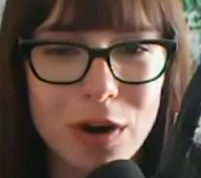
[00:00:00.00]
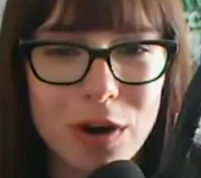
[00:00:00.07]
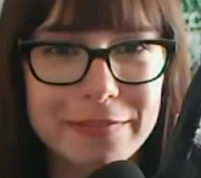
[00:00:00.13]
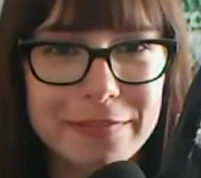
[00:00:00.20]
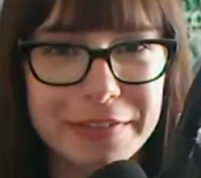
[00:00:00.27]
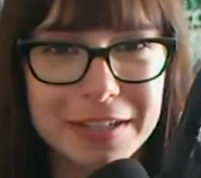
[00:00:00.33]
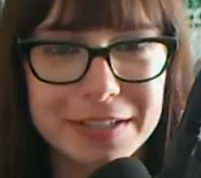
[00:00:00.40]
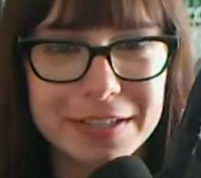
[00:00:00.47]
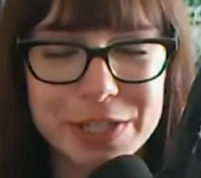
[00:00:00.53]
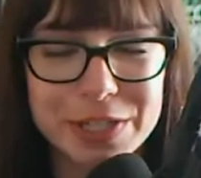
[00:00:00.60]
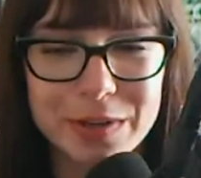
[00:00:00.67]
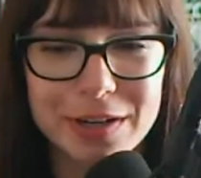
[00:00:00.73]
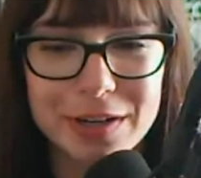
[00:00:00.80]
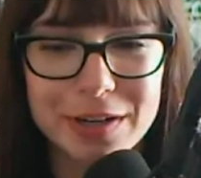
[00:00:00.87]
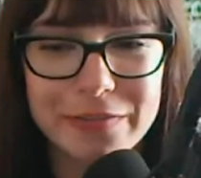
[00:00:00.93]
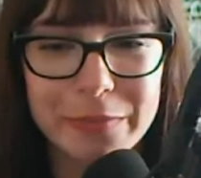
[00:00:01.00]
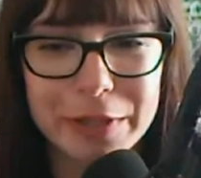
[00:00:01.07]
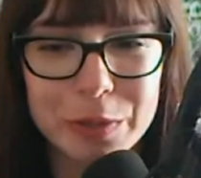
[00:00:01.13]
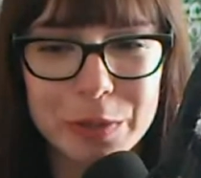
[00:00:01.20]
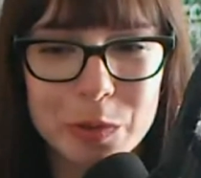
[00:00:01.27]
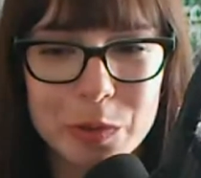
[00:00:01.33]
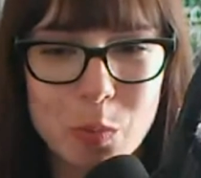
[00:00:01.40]
feel to it. Are you
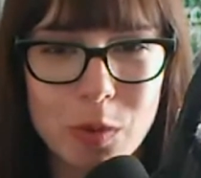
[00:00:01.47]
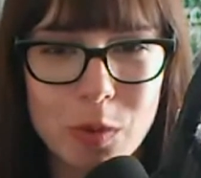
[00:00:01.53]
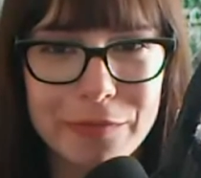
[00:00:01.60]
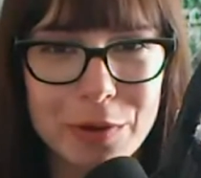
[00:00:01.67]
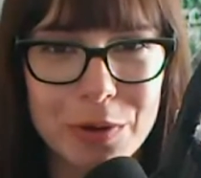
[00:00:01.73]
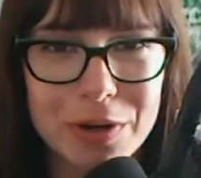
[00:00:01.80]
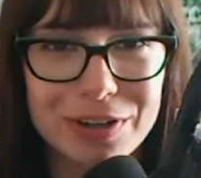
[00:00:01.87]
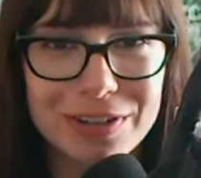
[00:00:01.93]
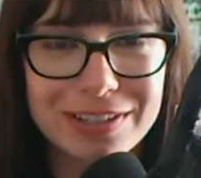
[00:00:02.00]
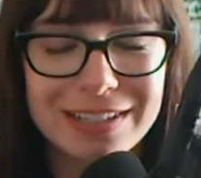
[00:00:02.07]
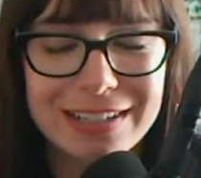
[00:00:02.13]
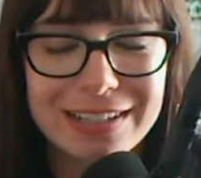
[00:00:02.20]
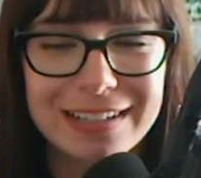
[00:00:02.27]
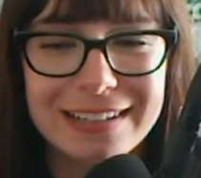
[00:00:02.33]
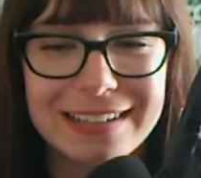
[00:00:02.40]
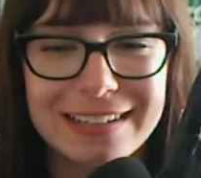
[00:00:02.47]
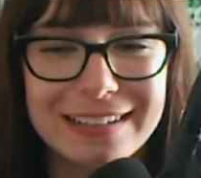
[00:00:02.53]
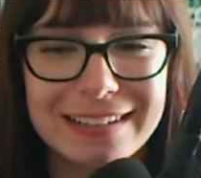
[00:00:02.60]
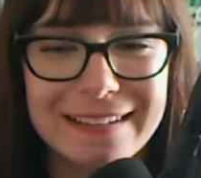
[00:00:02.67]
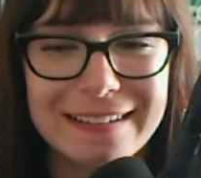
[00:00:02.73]
familiar with Wolf Gore? I'm afraid I'm